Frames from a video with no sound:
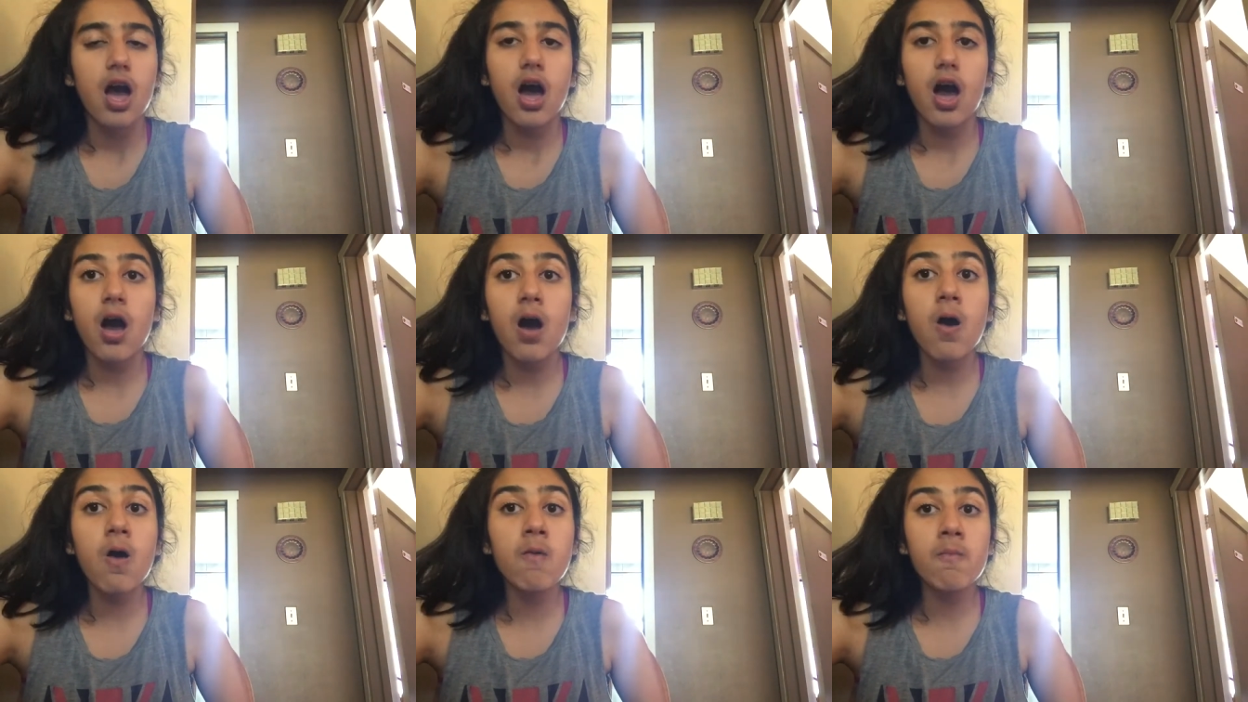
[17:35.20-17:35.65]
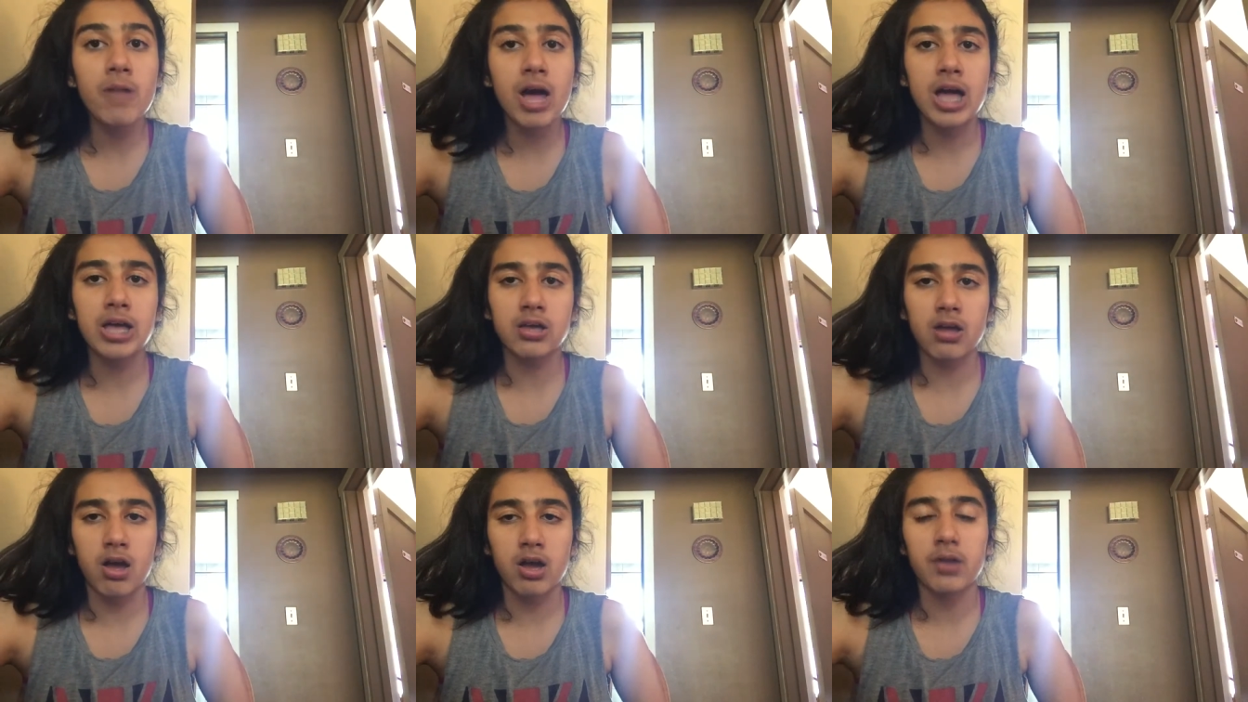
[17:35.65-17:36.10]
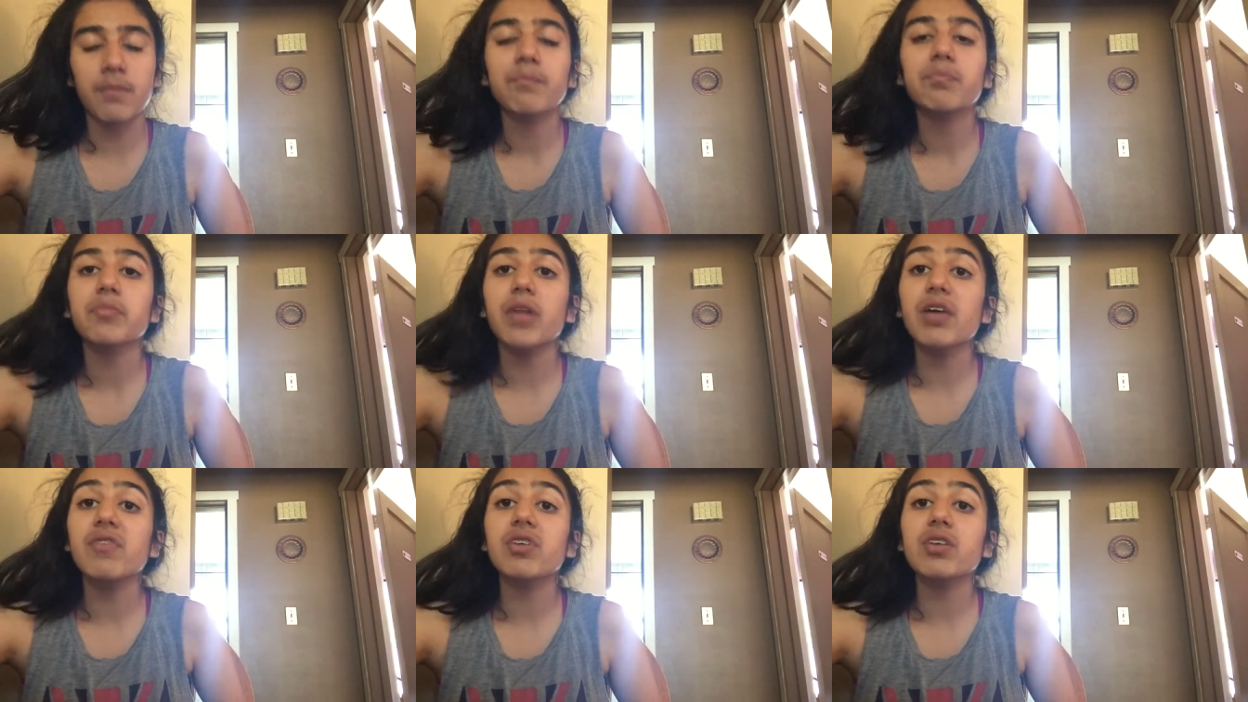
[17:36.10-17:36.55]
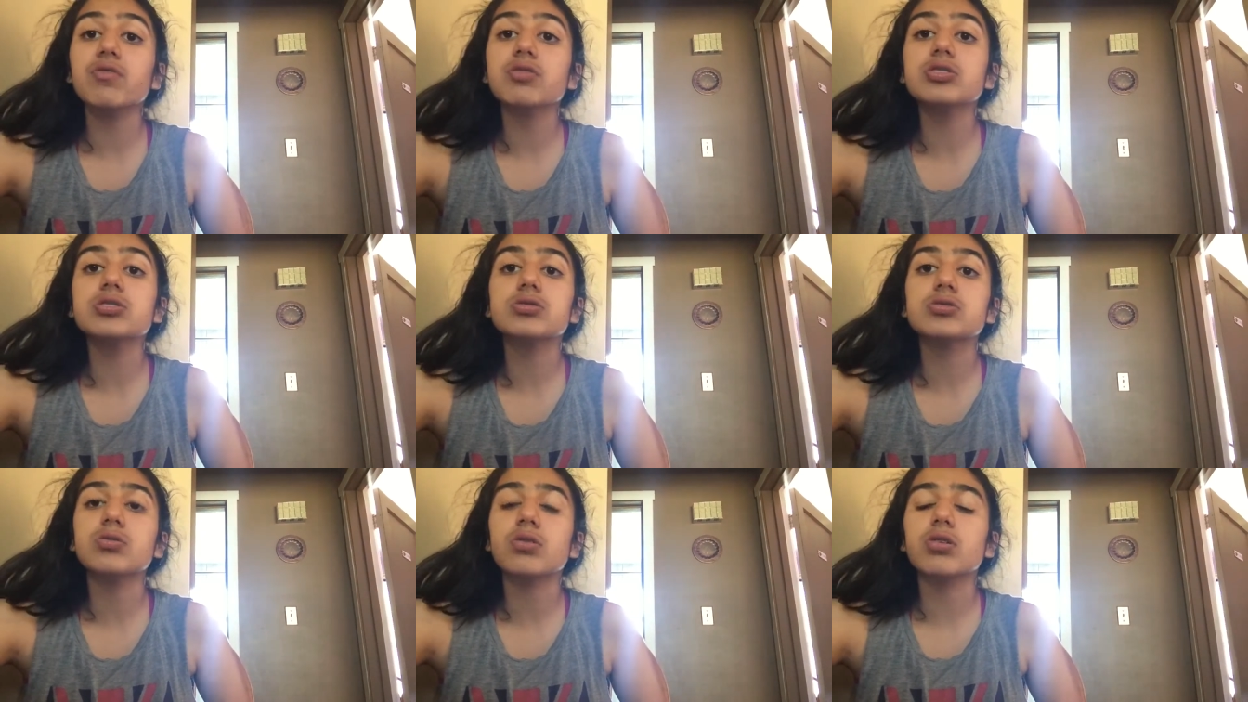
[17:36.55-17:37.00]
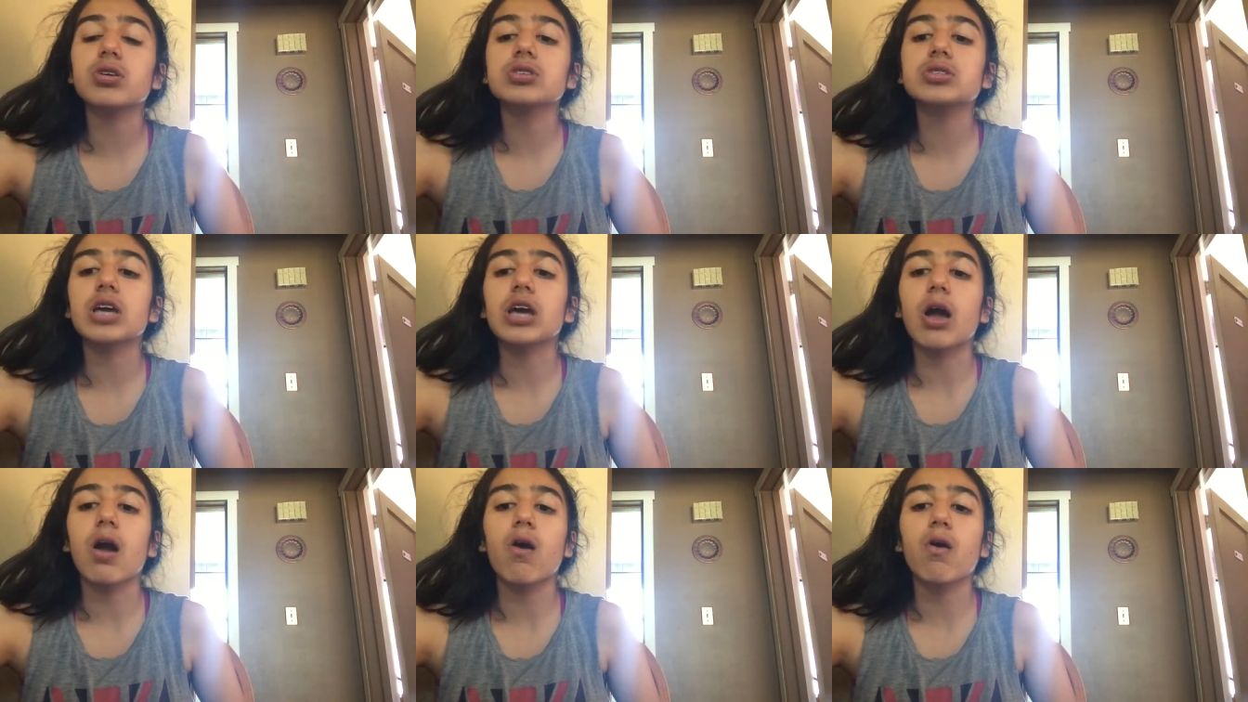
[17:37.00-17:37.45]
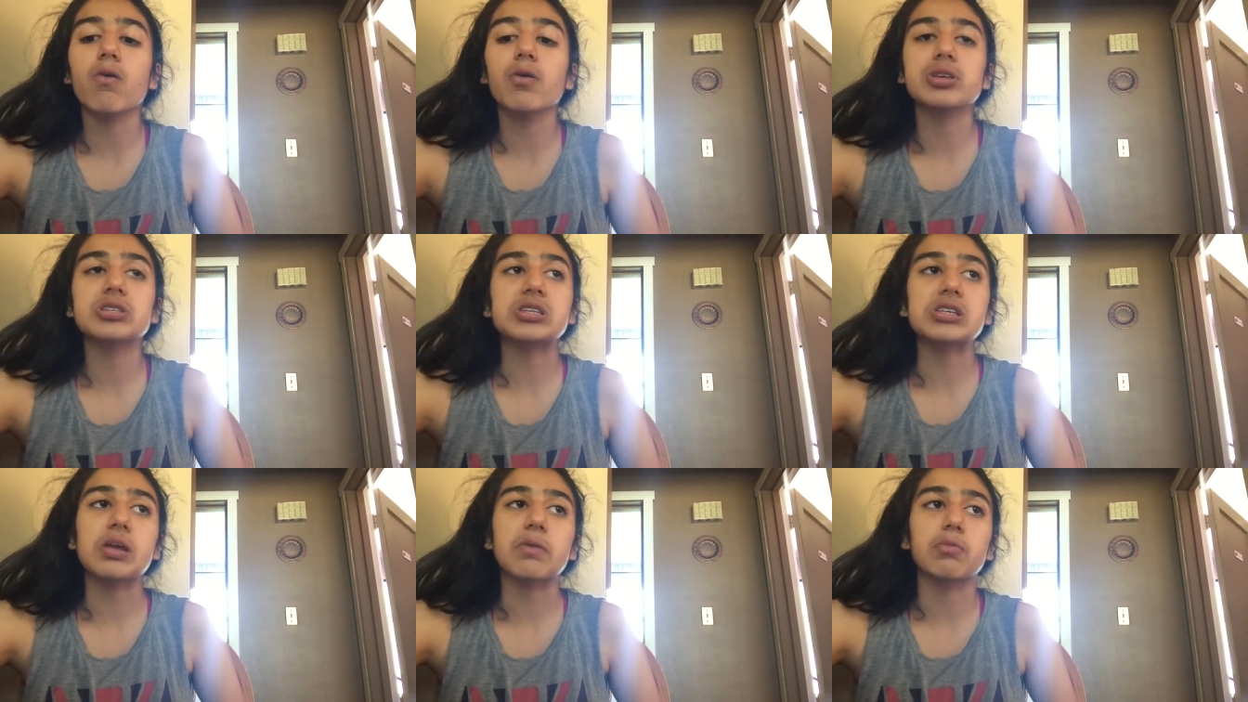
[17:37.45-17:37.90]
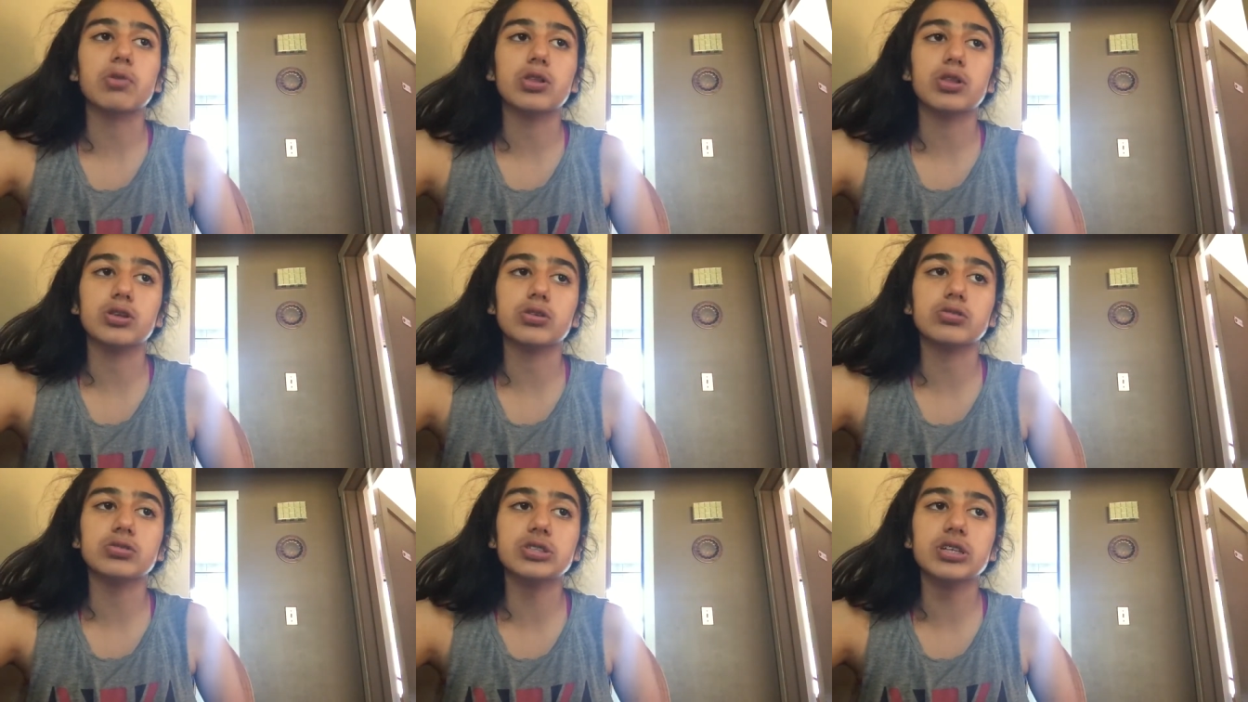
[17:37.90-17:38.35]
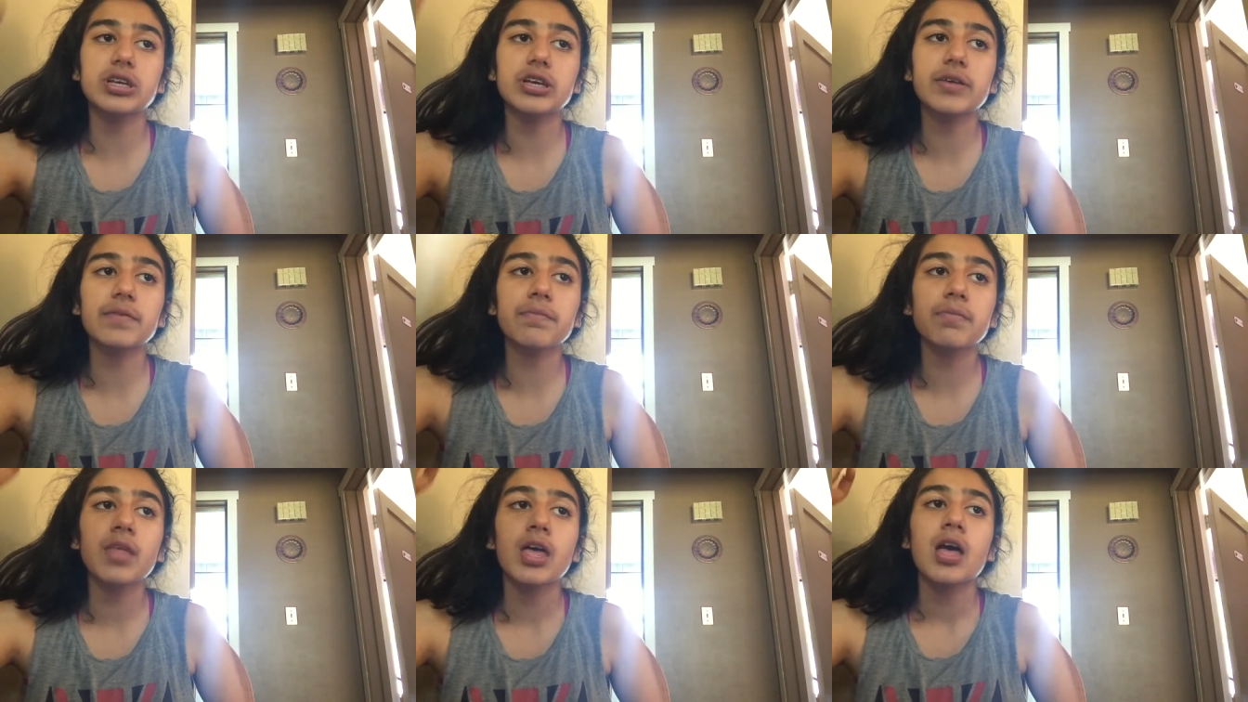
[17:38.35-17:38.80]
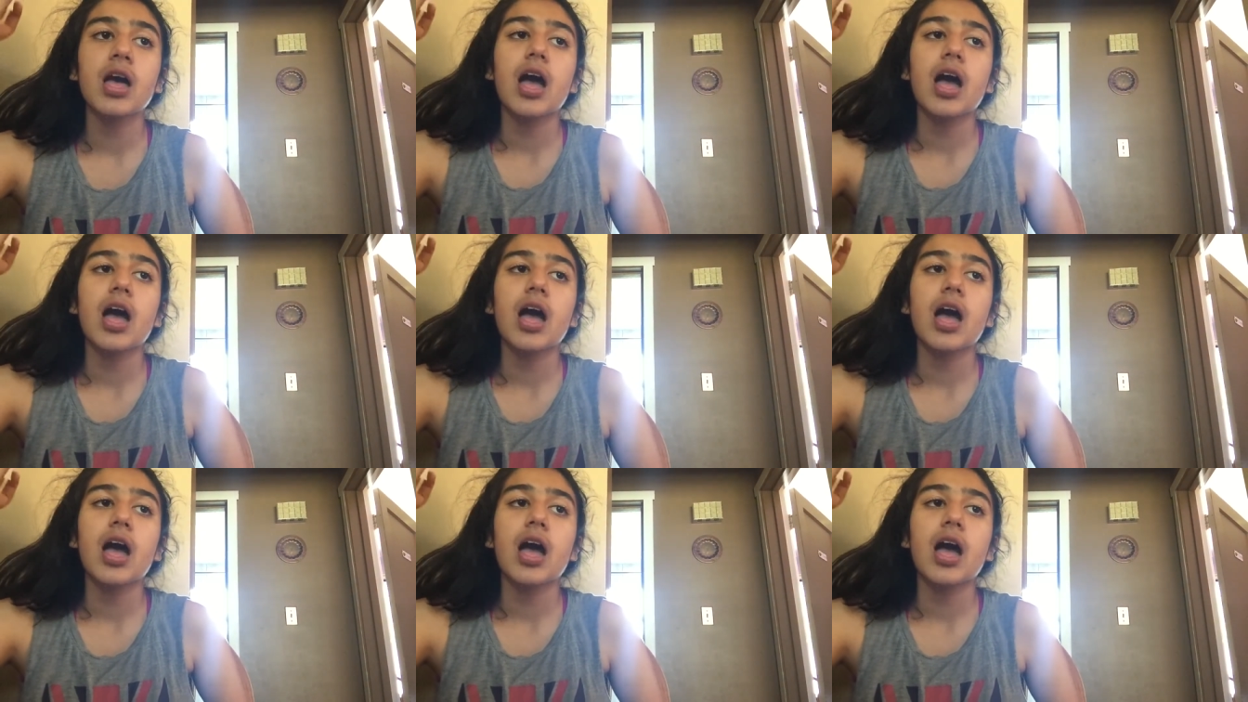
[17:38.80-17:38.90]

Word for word: Oh my god, my favorite stores like always end up closing.